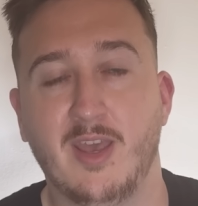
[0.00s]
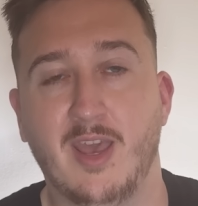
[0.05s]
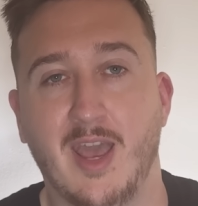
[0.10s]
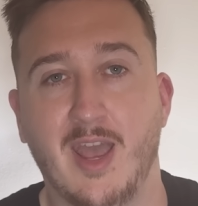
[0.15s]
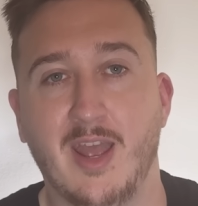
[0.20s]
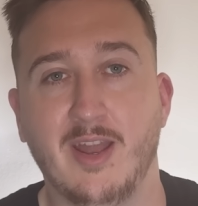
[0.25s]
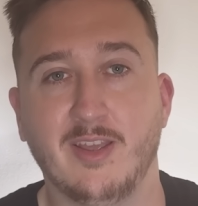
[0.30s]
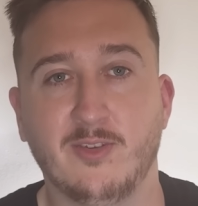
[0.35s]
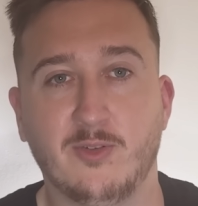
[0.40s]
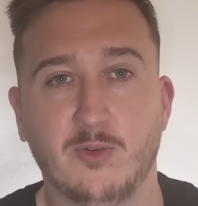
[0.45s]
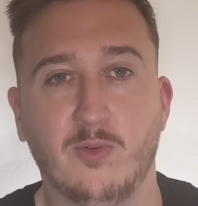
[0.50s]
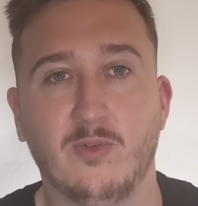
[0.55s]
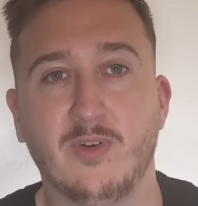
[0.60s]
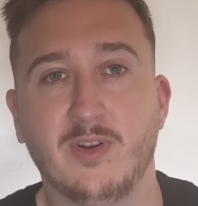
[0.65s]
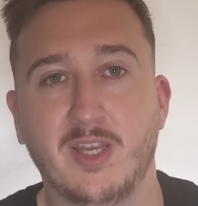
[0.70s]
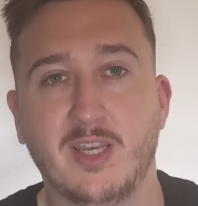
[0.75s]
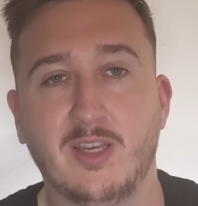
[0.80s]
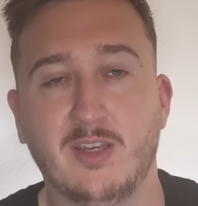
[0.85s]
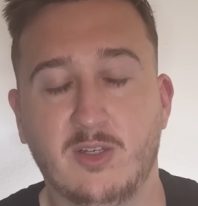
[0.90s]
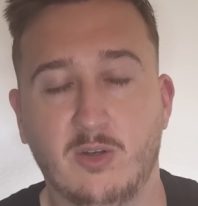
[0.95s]
and he's
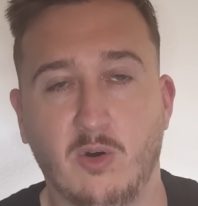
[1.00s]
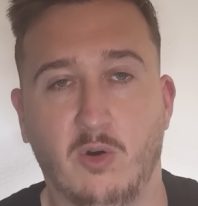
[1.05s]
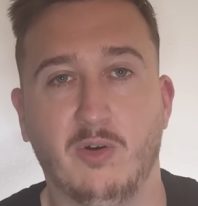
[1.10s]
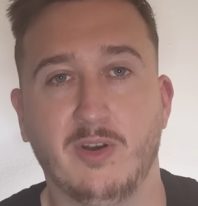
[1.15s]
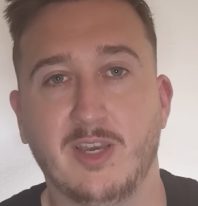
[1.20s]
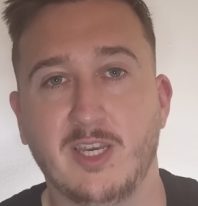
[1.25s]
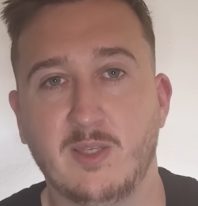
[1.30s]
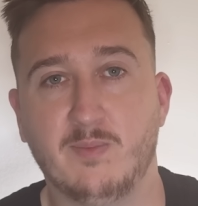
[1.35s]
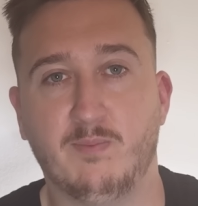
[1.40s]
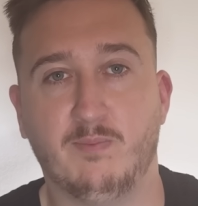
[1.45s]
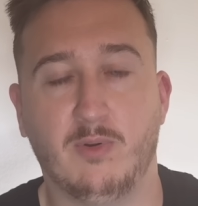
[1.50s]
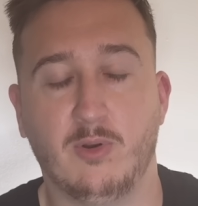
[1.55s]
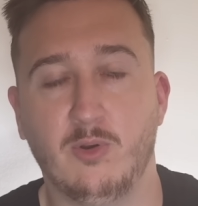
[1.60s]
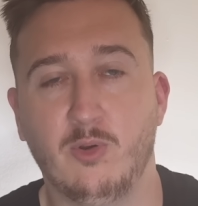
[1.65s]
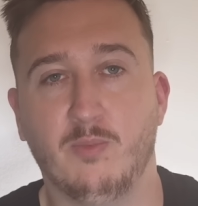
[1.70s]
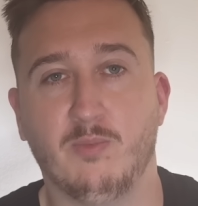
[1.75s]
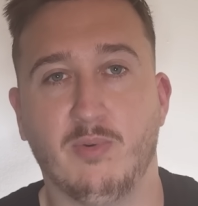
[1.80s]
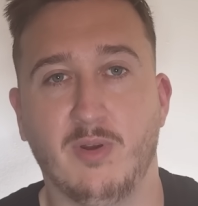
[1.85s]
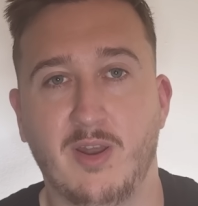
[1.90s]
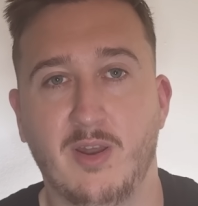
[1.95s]
already got his
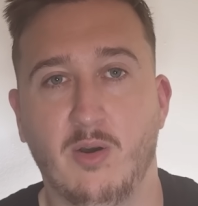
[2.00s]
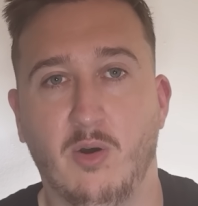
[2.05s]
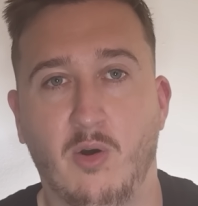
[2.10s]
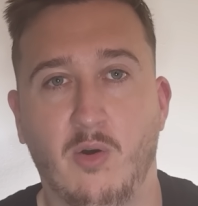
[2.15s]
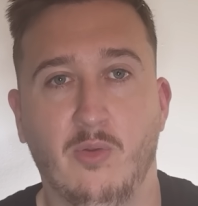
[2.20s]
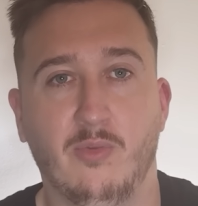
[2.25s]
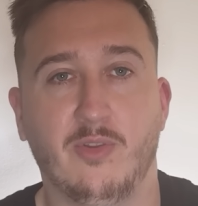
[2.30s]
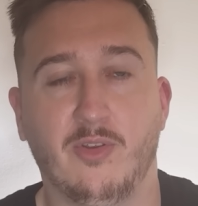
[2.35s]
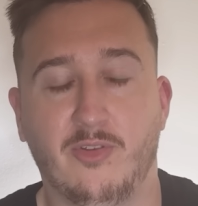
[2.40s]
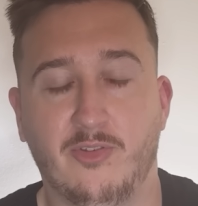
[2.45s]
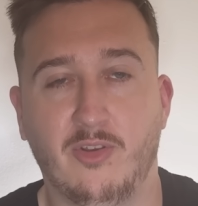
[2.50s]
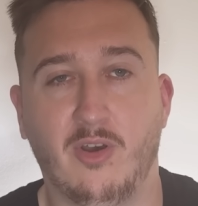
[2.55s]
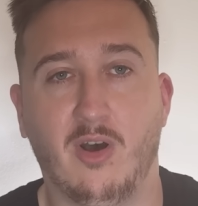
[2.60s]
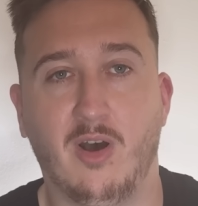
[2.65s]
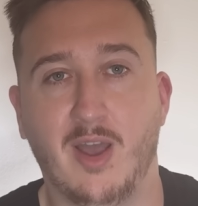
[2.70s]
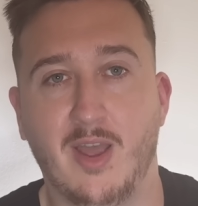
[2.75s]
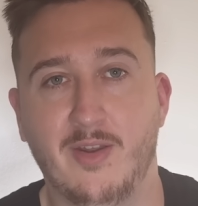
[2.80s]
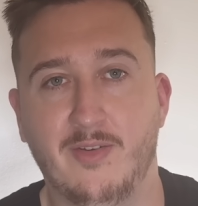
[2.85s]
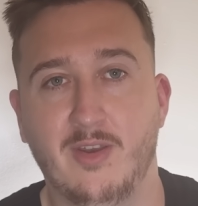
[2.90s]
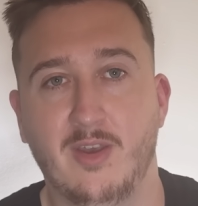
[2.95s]
blueprint on the
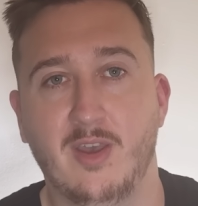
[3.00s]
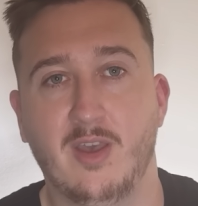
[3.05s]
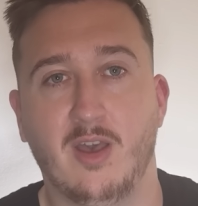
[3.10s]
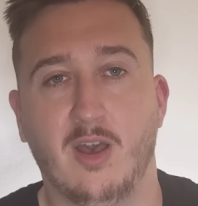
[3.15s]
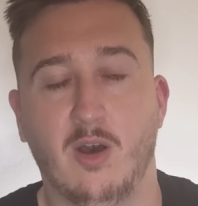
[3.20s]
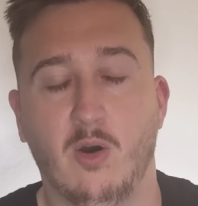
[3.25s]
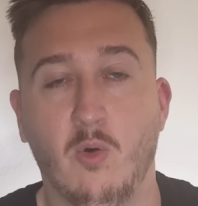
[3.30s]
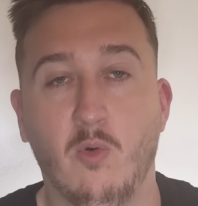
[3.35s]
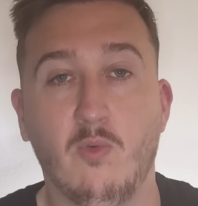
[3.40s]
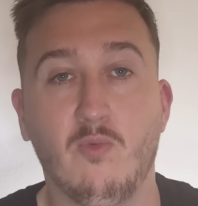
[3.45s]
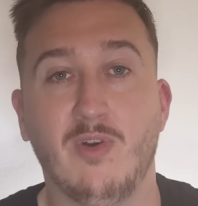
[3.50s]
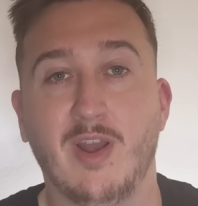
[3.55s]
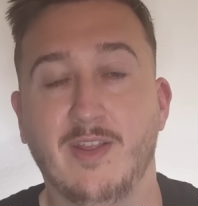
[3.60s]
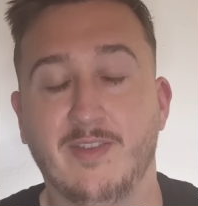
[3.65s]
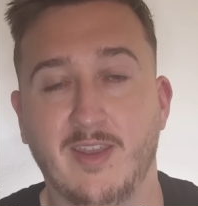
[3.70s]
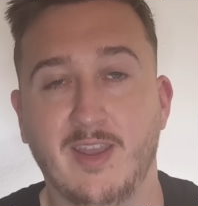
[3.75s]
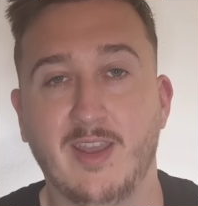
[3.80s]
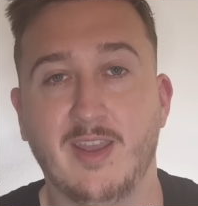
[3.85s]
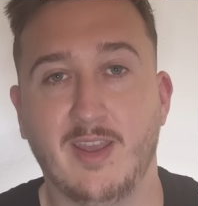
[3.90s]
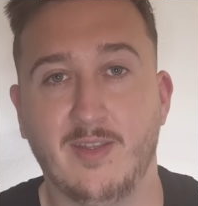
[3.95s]
side
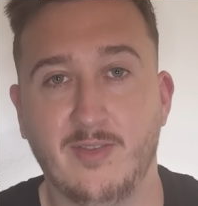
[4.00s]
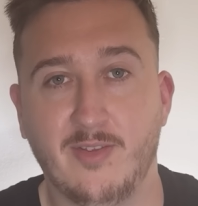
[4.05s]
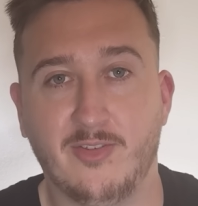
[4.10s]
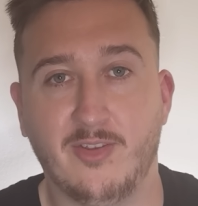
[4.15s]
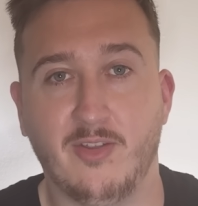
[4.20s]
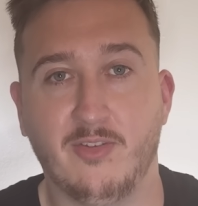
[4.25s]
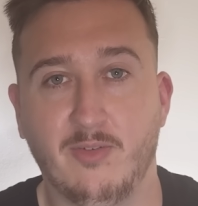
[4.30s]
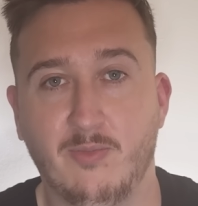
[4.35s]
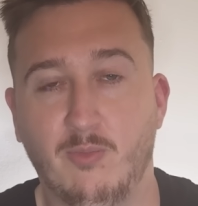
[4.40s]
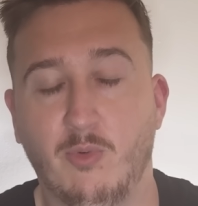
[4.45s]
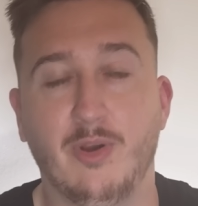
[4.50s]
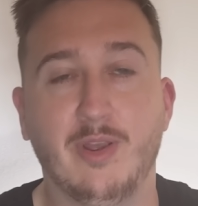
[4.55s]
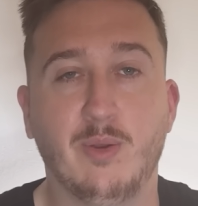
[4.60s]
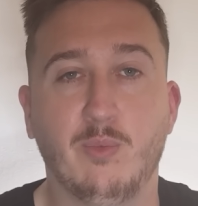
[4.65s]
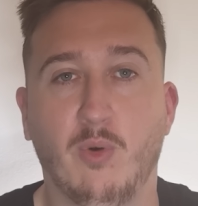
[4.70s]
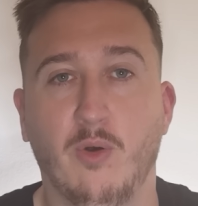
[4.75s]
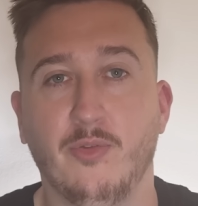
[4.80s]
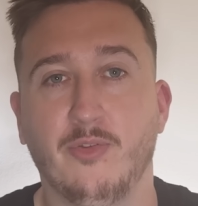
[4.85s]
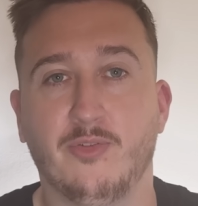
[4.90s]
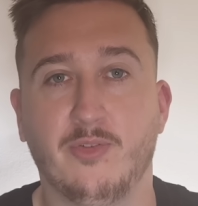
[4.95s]
already in the sense of what he
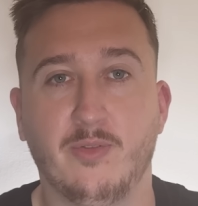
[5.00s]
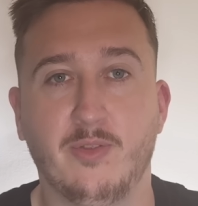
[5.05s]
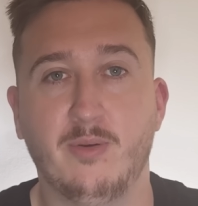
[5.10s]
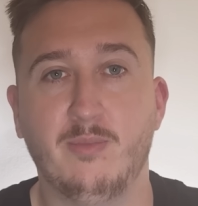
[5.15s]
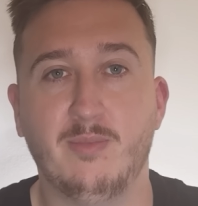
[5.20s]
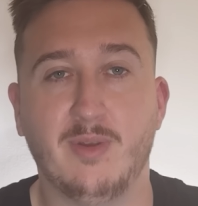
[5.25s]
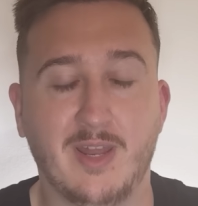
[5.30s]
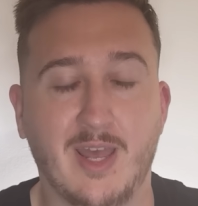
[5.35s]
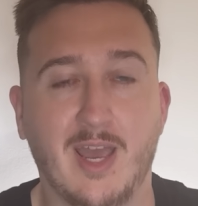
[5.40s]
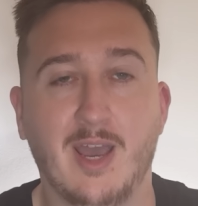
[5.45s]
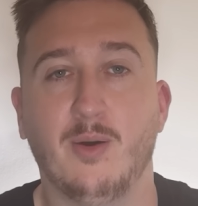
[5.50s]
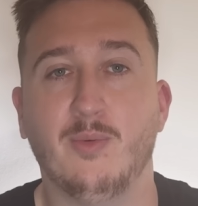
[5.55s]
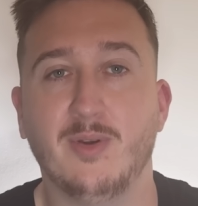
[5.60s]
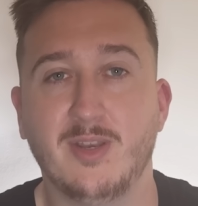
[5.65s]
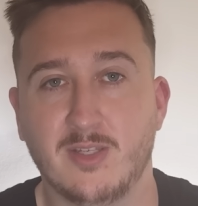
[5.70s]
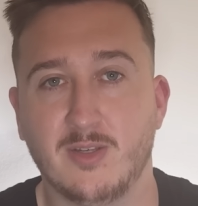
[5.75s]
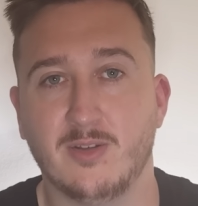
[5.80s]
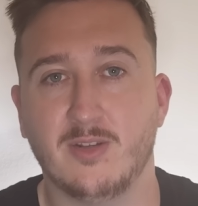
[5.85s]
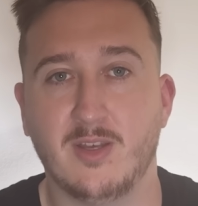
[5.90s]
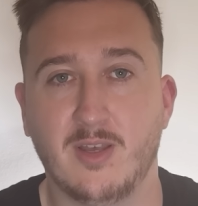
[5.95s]
wants for them and how
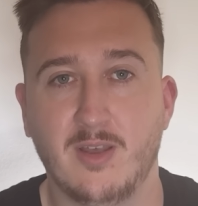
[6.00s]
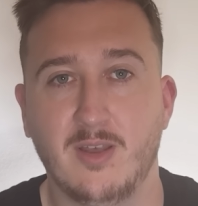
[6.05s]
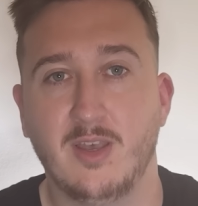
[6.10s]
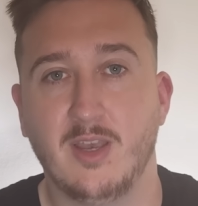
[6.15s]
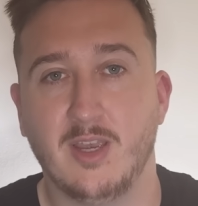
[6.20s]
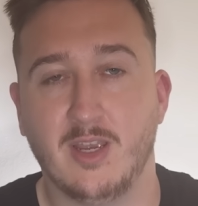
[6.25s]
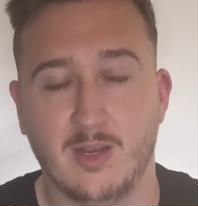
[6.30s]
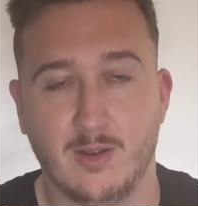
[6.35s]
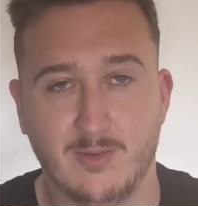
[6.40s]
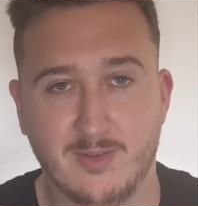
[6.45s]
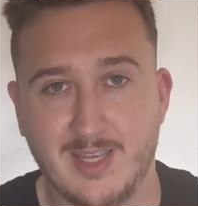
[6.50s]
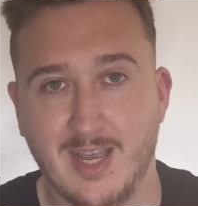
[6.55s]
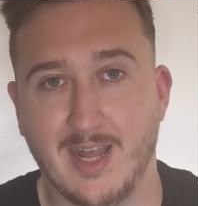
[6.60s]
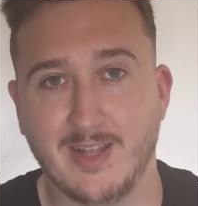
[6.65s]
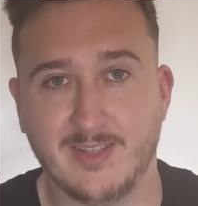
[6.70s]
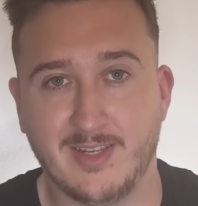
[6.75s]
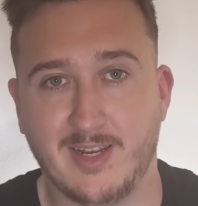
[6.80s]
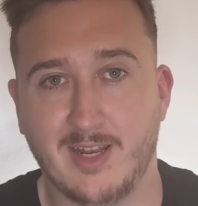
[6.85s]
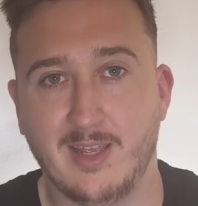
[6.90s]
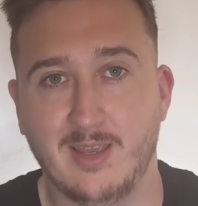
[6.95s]
he's going to,
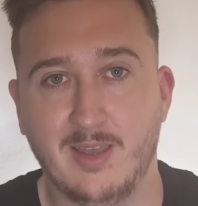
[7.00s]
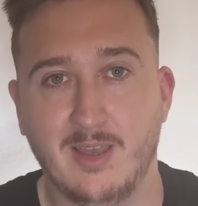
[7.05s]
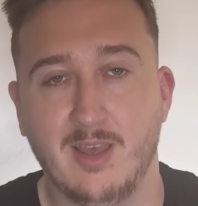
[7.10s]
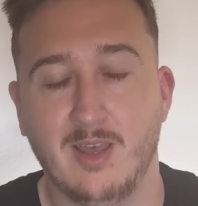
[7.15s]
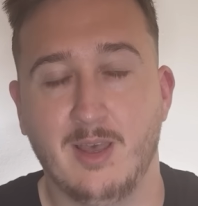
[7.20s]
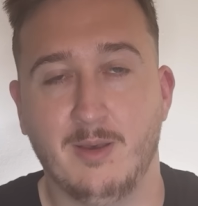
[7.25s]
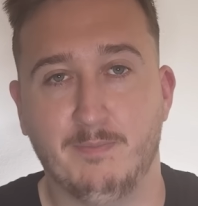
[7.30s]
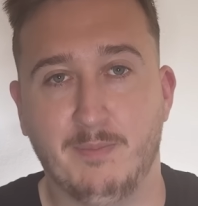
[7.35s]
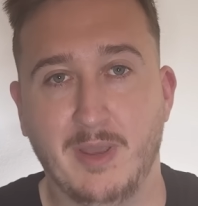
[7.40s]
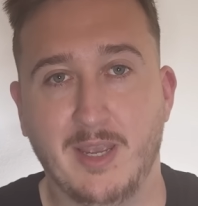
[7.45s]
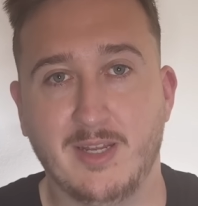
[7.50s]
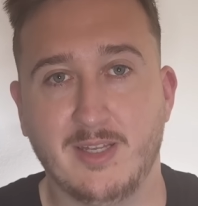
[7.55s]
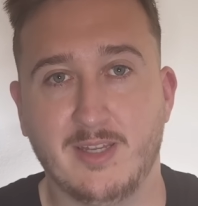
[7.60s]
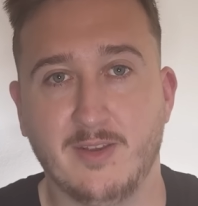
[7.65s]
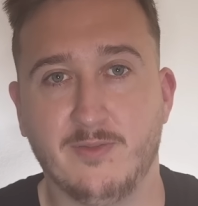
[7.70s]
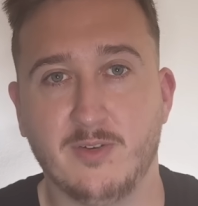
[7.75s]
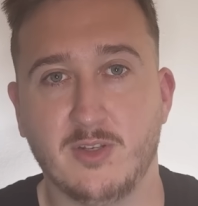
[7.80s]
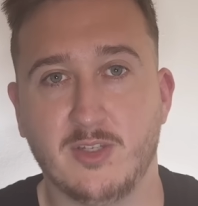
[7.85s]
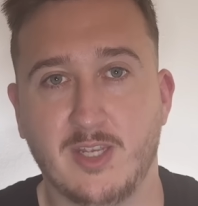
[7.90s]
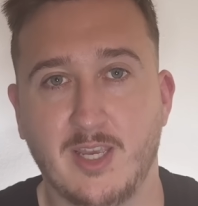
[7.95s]
tactically beat
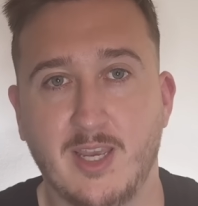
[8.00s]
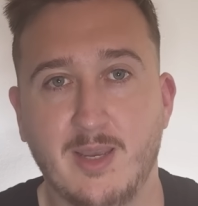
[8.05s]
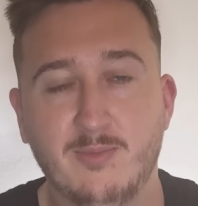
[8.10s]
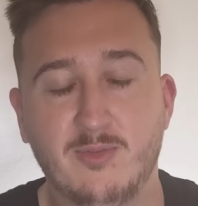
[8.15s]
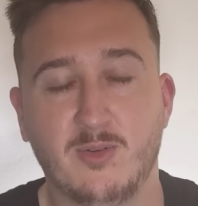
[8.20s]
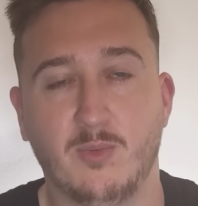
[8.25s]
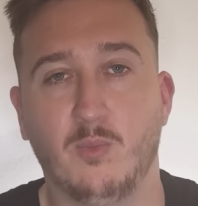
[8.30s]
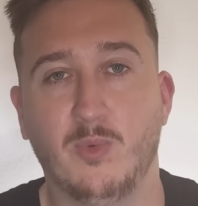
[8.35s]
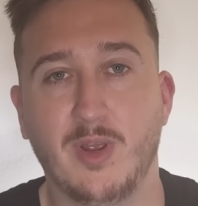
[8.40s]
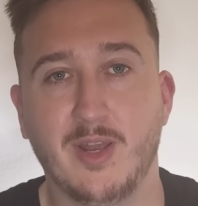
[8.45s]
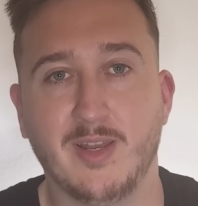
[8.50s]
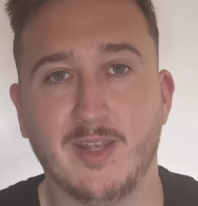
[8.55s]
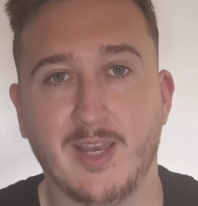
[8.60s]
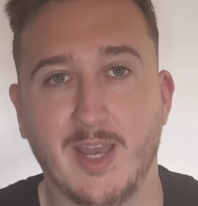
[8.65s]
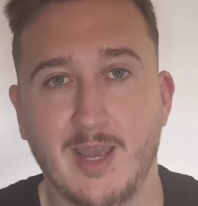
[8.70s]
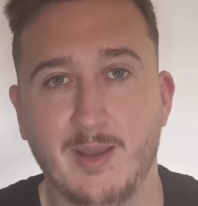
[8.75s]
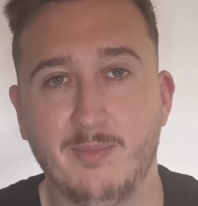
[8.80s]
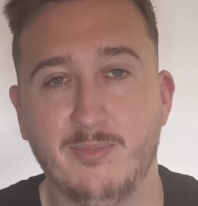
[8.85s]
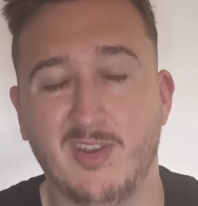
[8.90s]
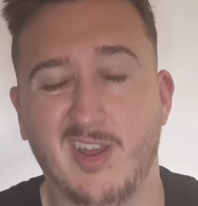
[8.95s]
different teams and win
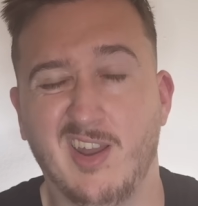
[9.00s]
games.